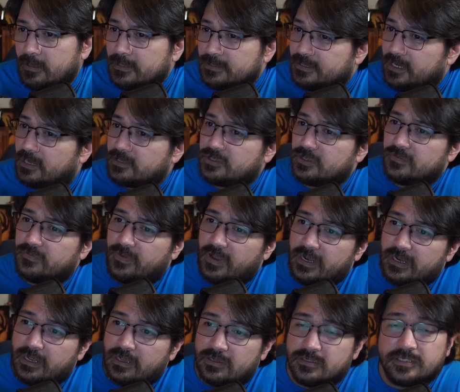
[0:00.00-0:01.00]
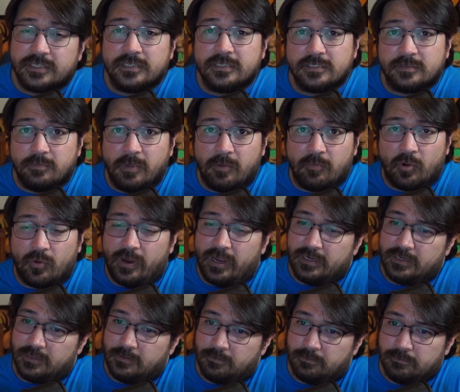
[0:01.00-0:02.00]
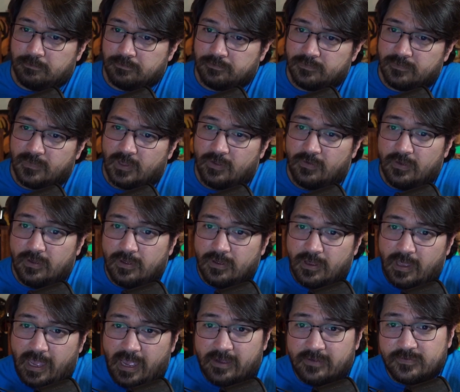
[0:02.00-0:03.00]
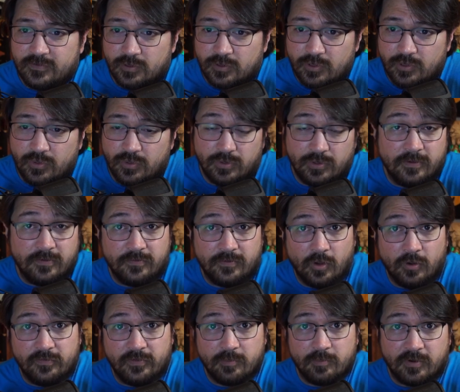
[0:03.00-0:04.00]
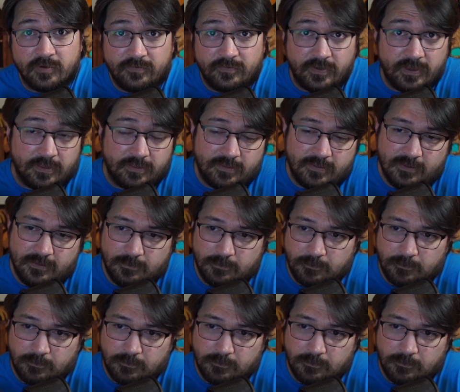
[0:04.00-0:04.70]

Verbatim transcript: Doctor Van Helsing's Memorandum, afternoon of November fifth.